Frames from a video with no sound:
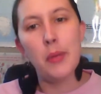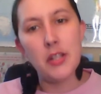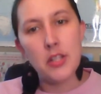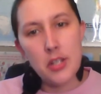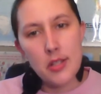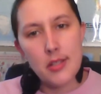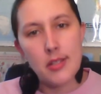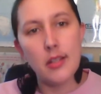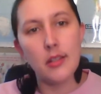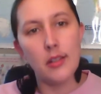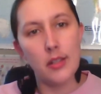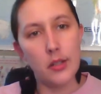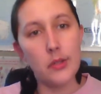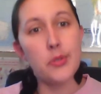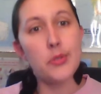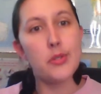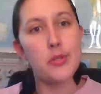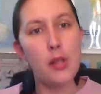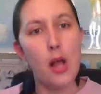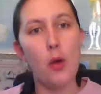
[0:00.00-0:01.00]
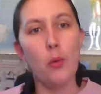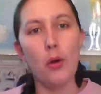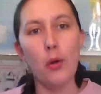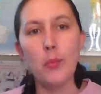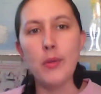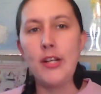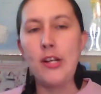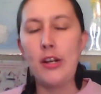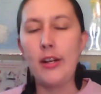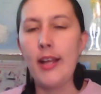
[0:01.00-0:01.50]
but just a little
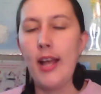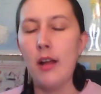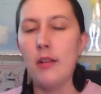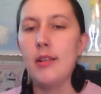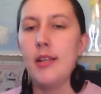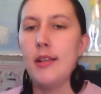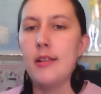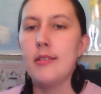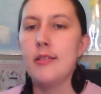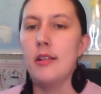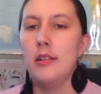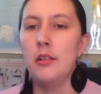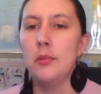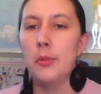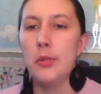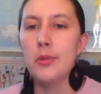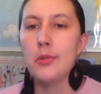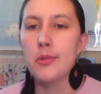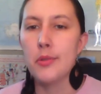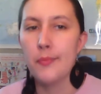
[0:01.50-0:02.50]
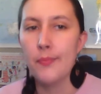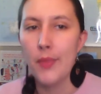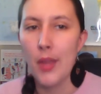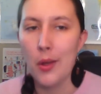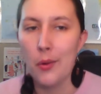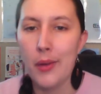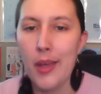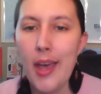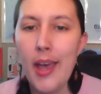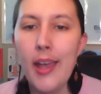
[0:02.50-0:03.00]
slower when you're counting syllables.
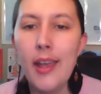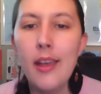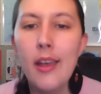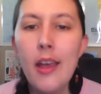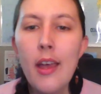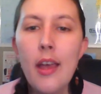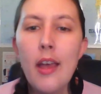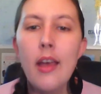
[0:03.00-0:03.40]
Okay?